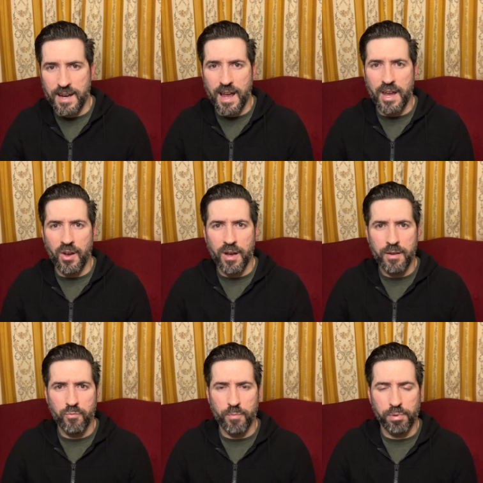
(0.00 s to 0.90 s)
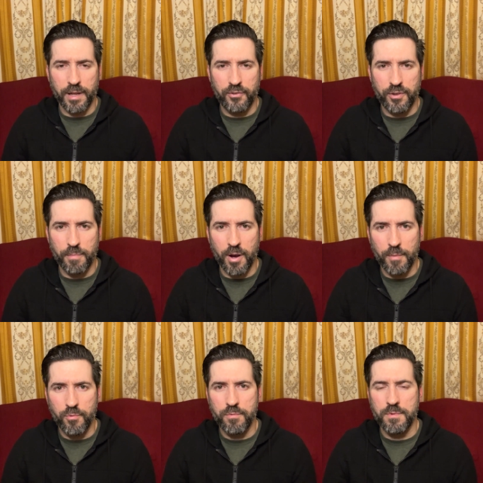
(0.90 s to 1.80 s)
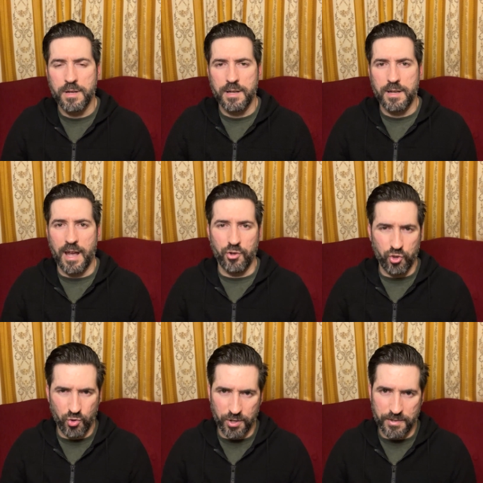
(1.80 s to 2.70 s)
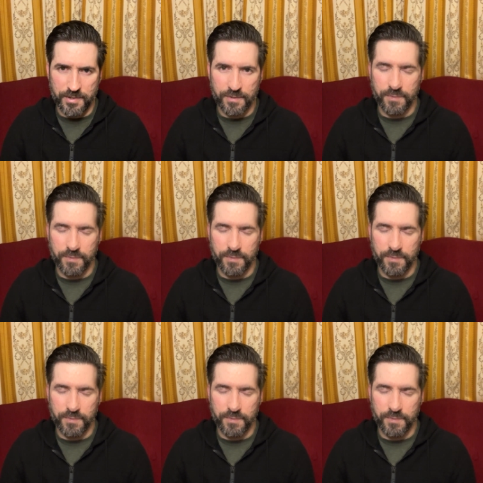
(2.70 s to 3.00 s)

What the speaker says: AI replace the Bible, and should it?